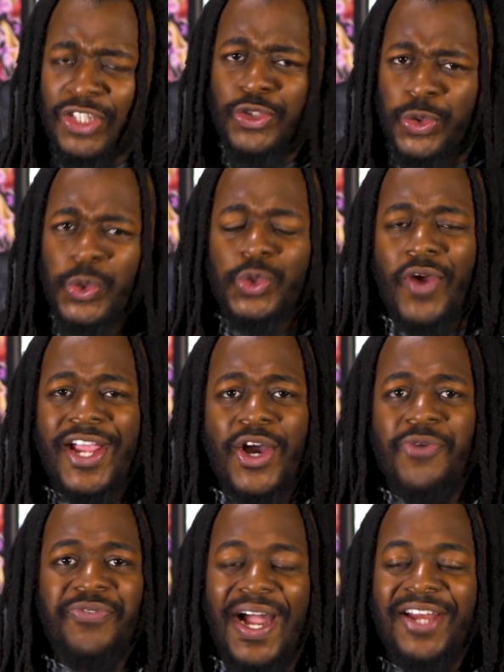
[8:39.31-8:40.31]
the True
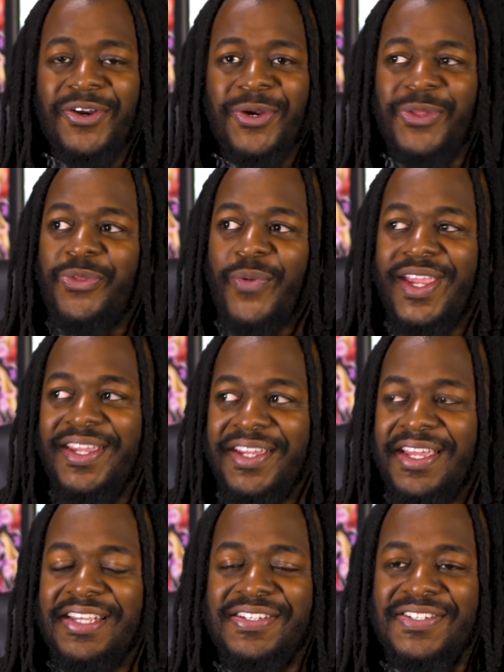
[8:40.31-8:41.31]
Draco Fighter to 3
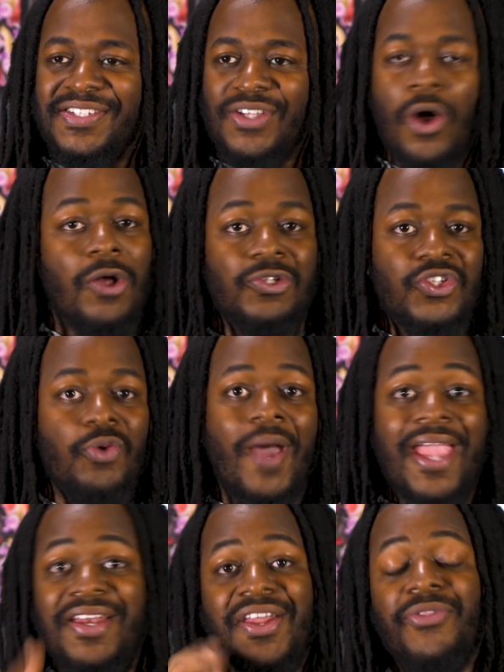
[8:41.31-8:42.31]
is also
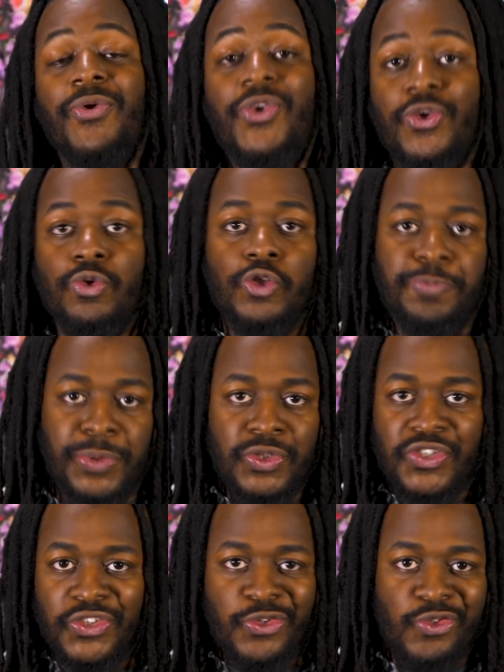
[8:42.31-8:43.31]
another huge
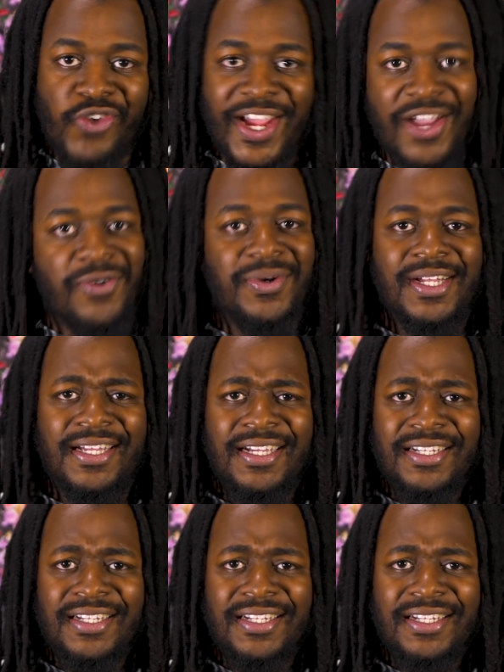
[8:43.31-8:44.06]
boost to True Draco